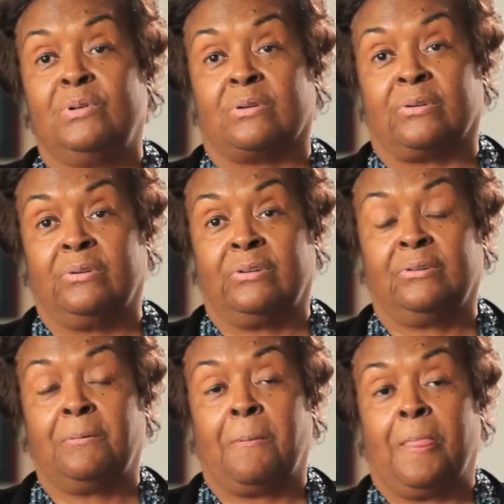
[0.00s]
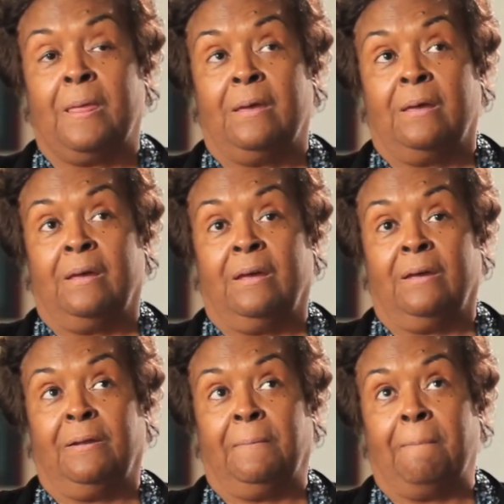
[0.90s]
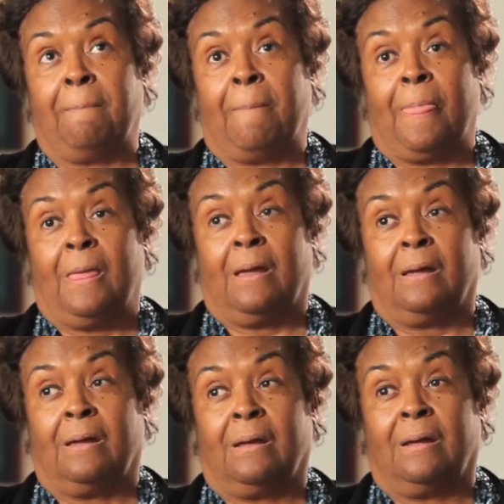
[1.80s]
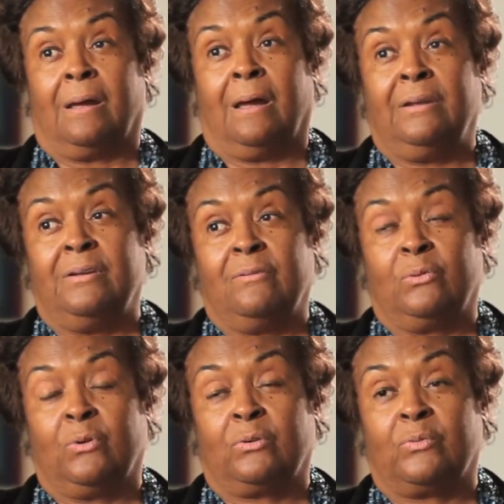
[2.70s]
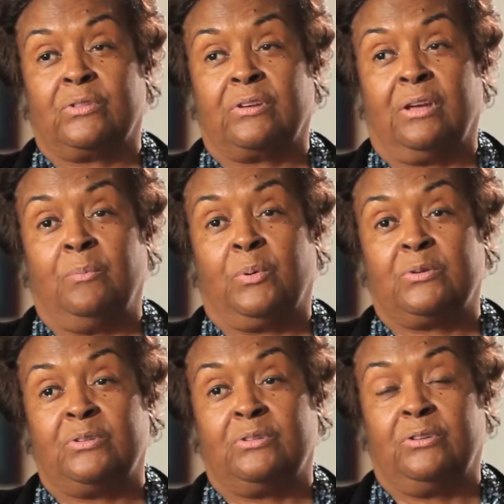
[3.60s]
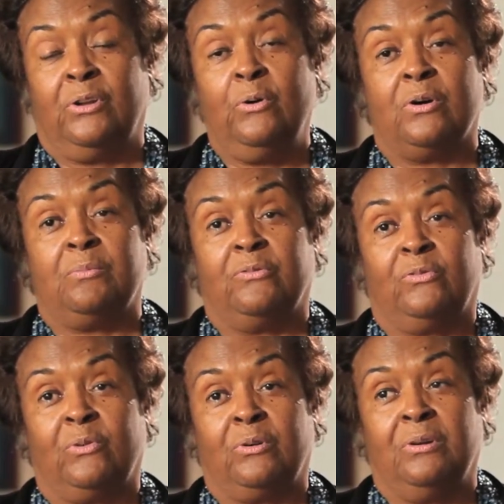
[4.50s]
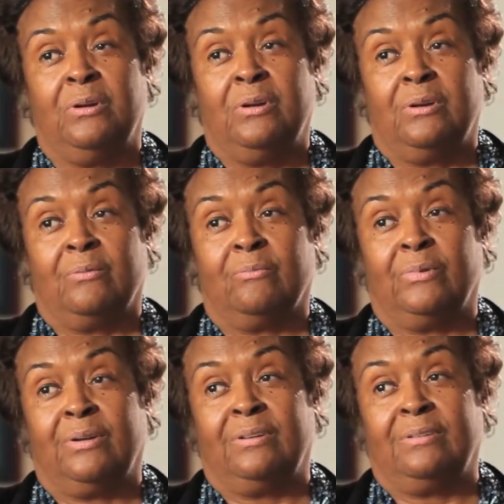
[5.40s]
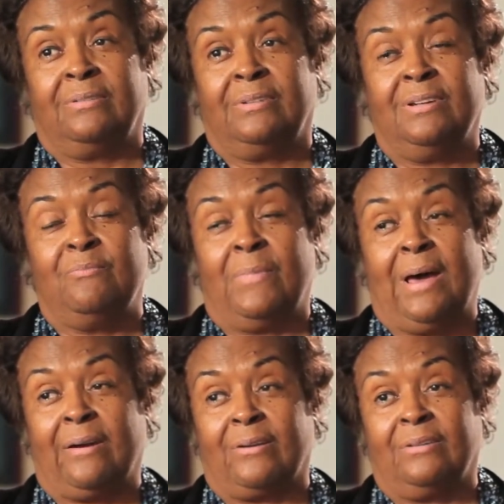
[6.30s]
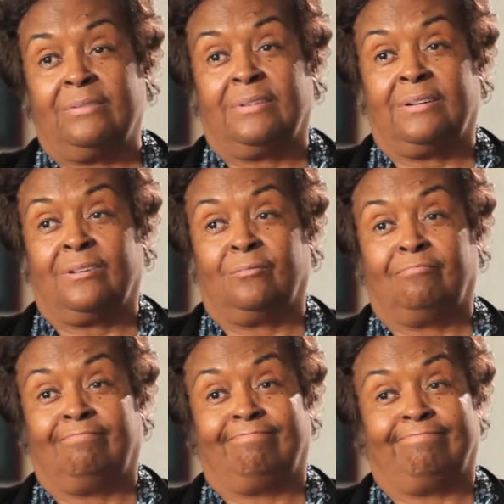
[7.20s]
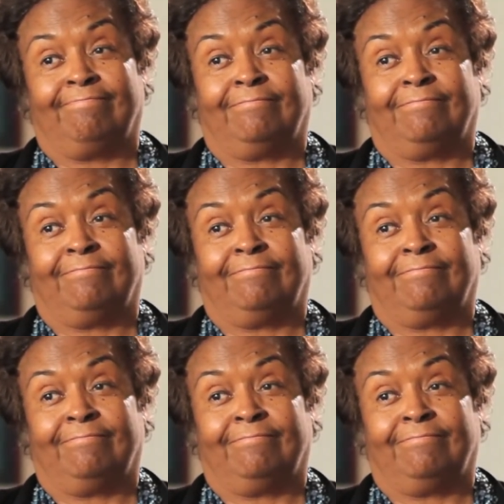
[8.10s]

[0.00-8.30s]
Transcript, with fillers: book, you know. And I'd never worked with a gay person to know it before, but it didn't matter um,